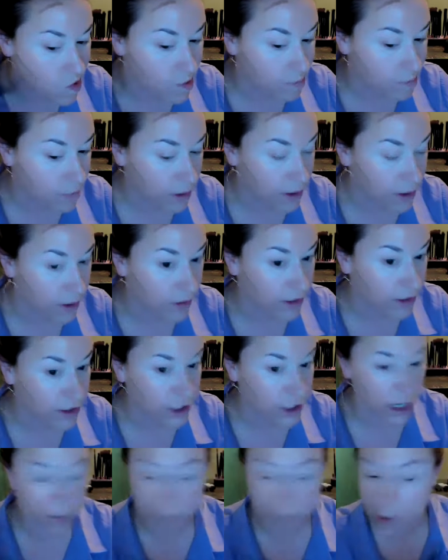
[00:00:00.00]
below the
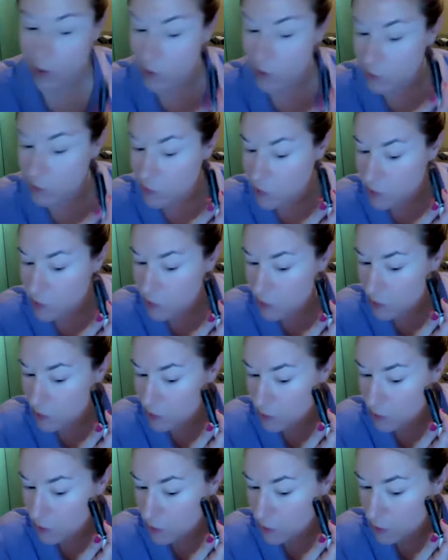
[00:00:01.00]
cheekbone,
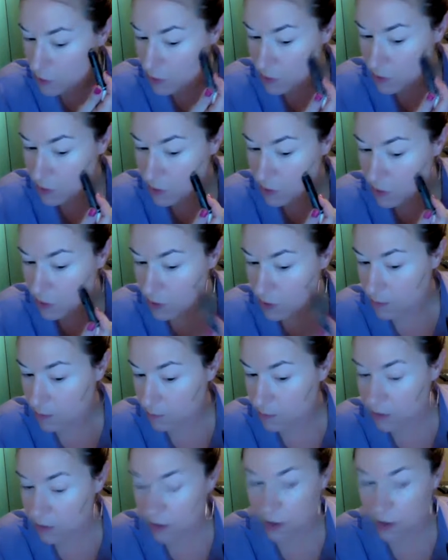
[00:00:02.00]

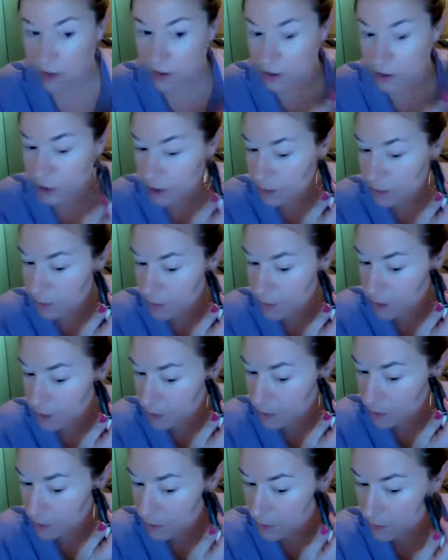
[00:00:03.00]
below the
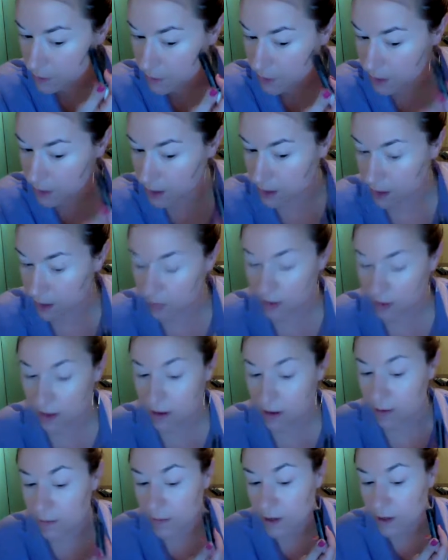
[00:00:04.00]
cheekbone. Oh, I didn't get right
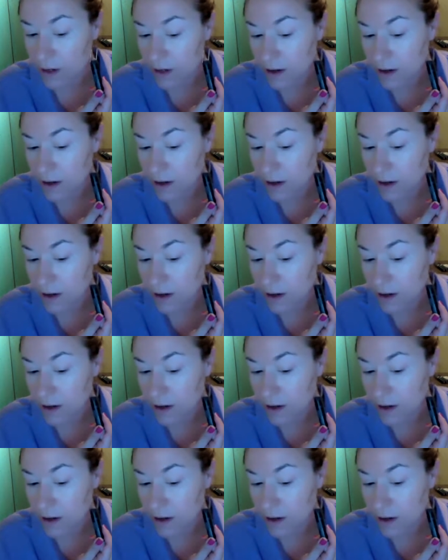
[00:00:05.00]
there.